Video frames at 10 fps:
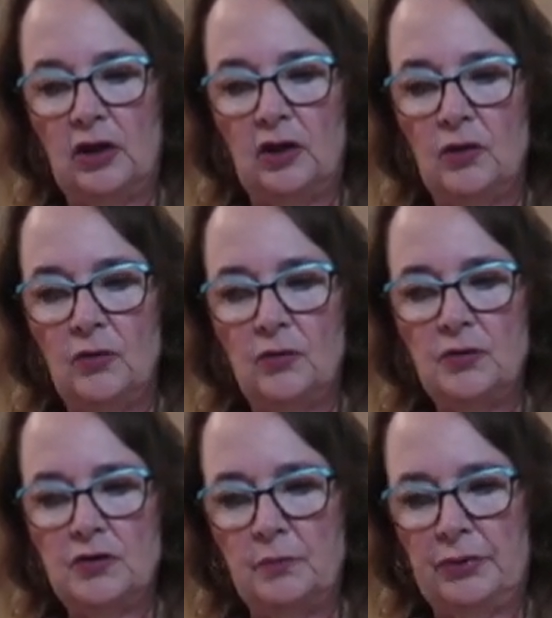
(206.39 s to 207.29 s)

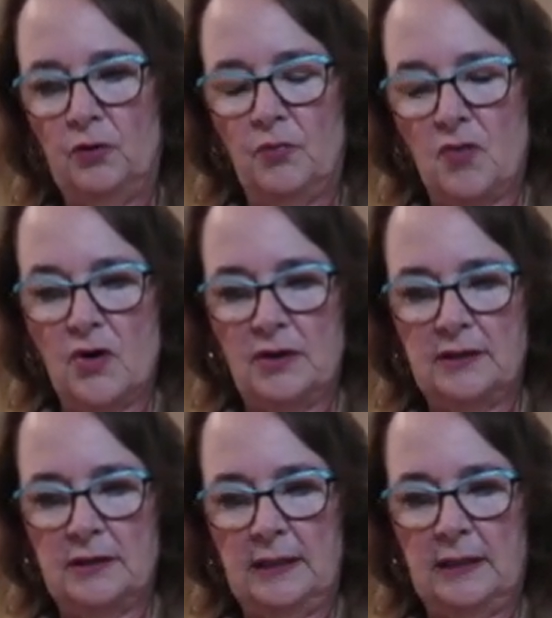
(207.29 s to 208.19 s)
huge
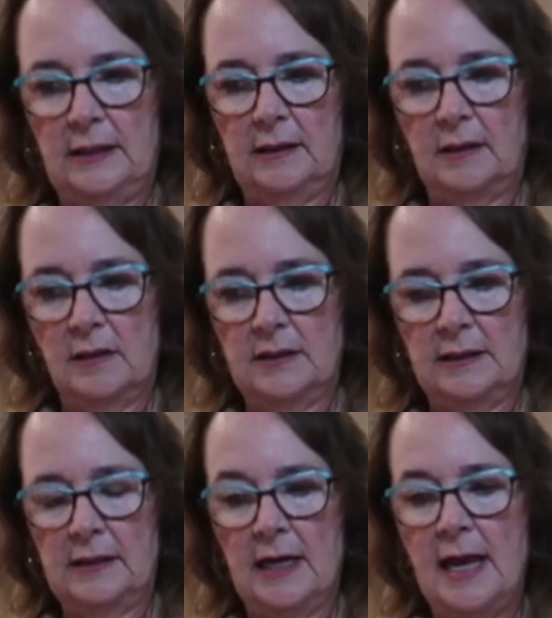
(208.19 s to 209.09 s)
billboards in
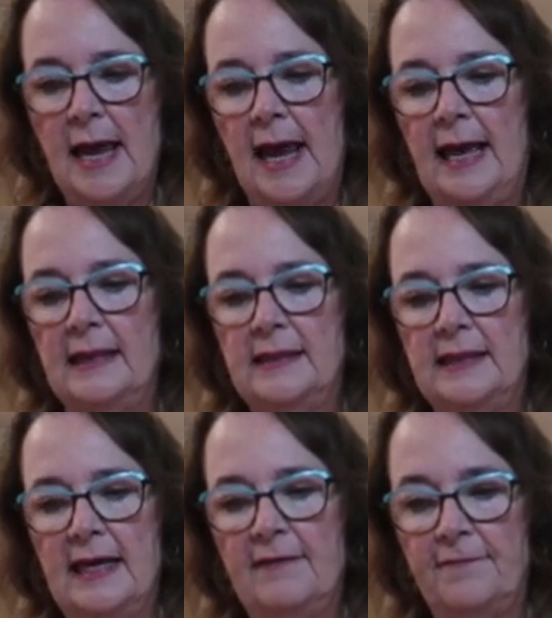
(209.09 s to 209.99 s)
London, and
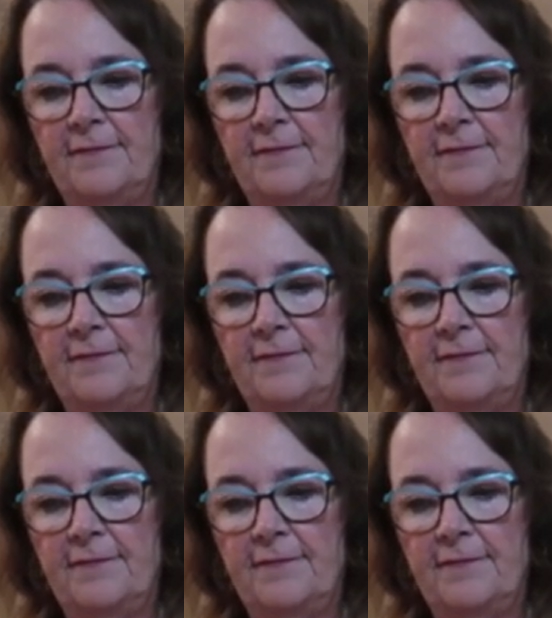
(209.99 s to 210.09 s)
they